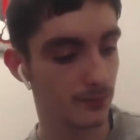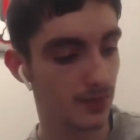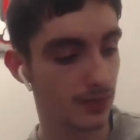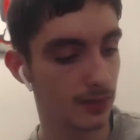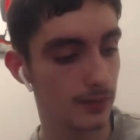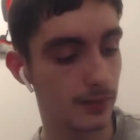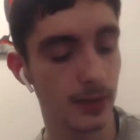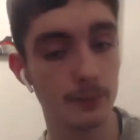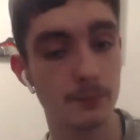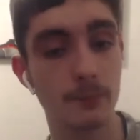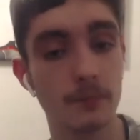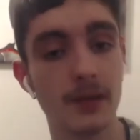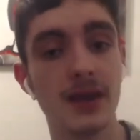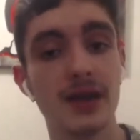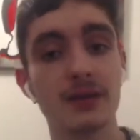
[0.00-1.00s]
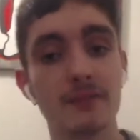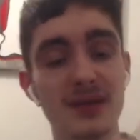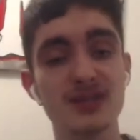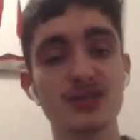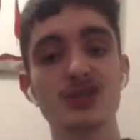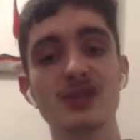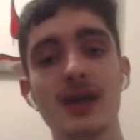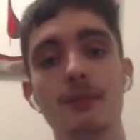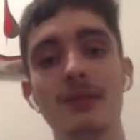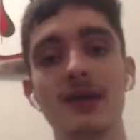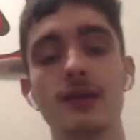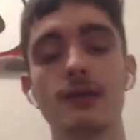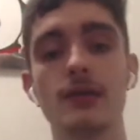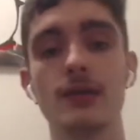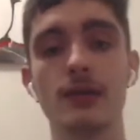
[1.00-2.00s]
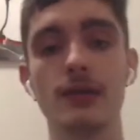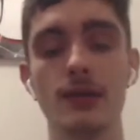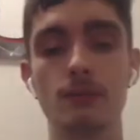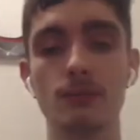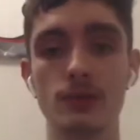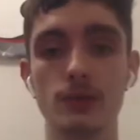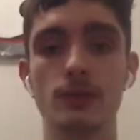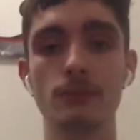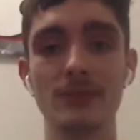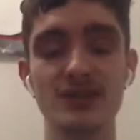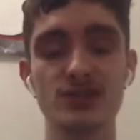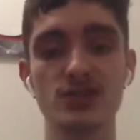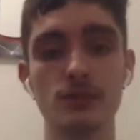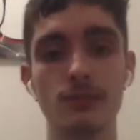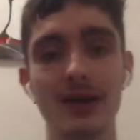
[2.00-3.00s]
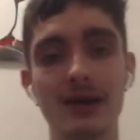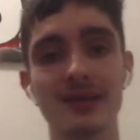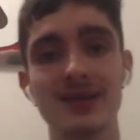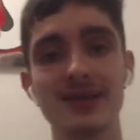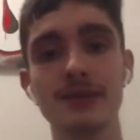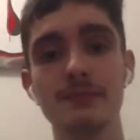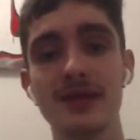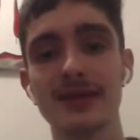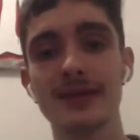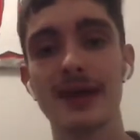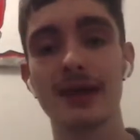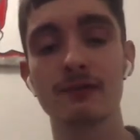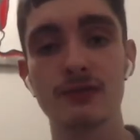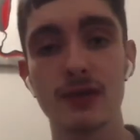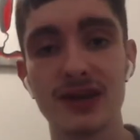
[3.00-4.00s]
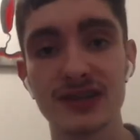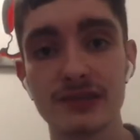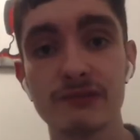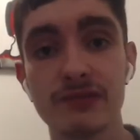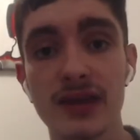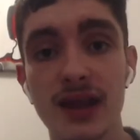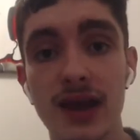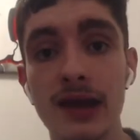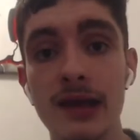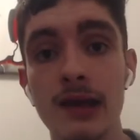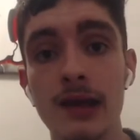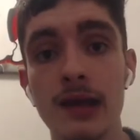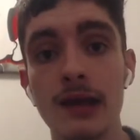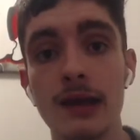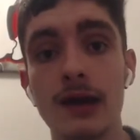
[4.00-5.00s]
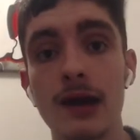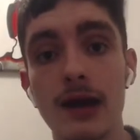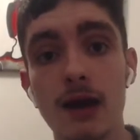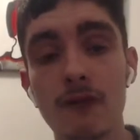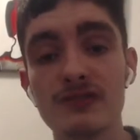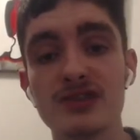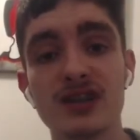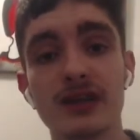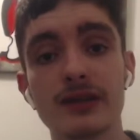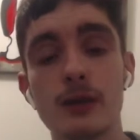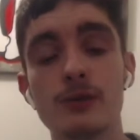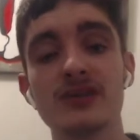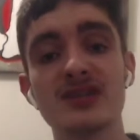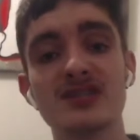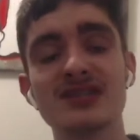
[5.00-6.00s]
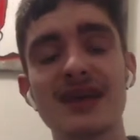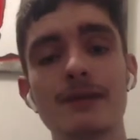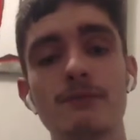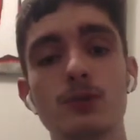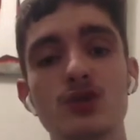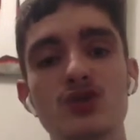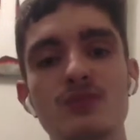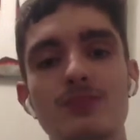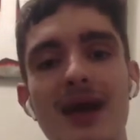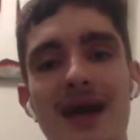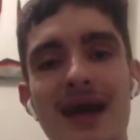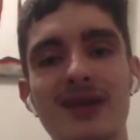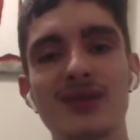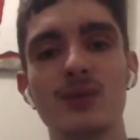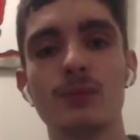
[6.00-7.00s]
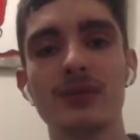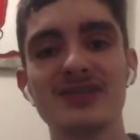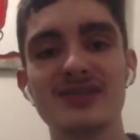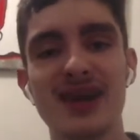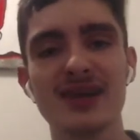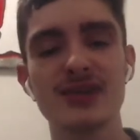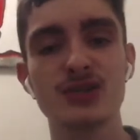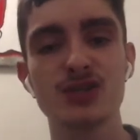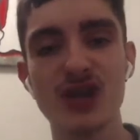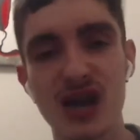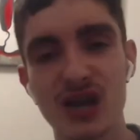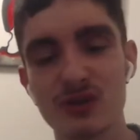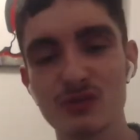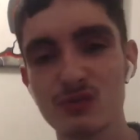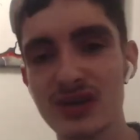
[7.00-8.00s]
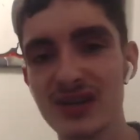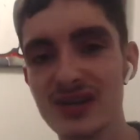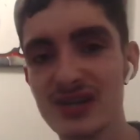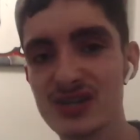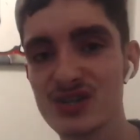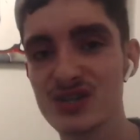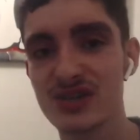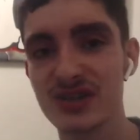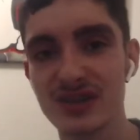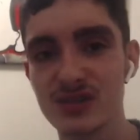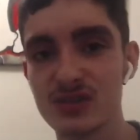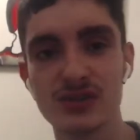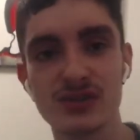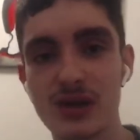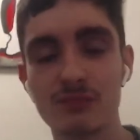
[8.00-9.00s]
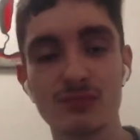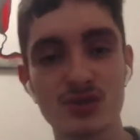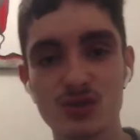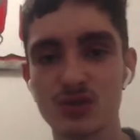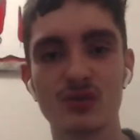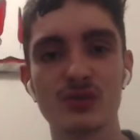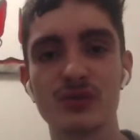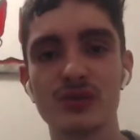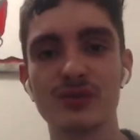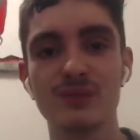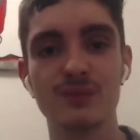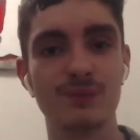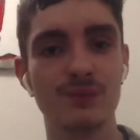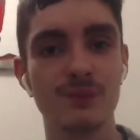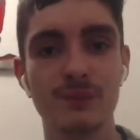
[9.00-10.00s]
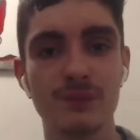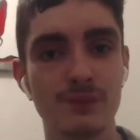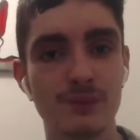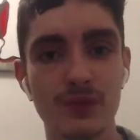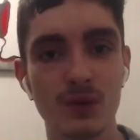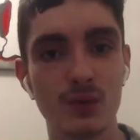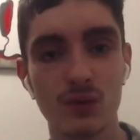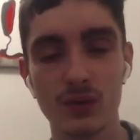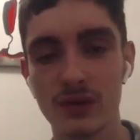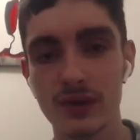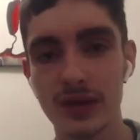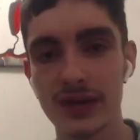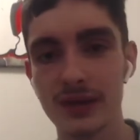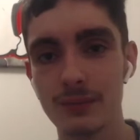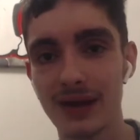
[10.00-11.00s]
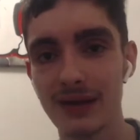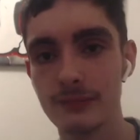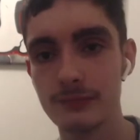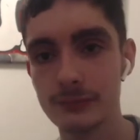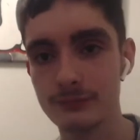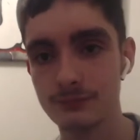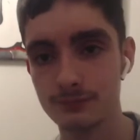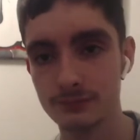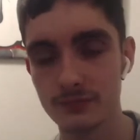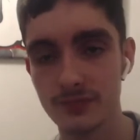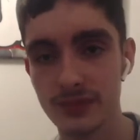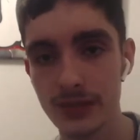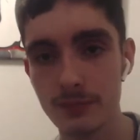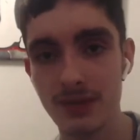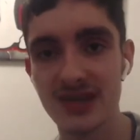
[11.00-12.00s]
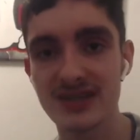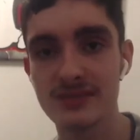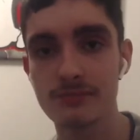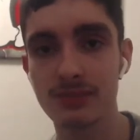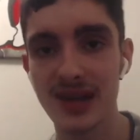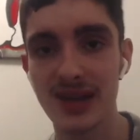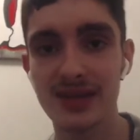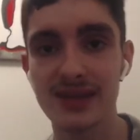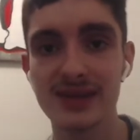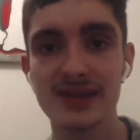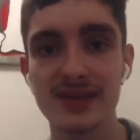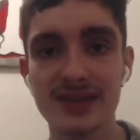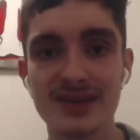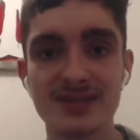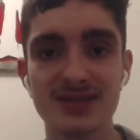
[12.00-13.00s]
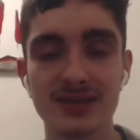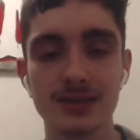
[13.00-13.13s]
And you mentioned there I'm mentioning about key men now for Aston Villa. Obviously, I don't need to say much about our number 10, Jack Grealish. I'm sure you've all heard about the amazing player he is.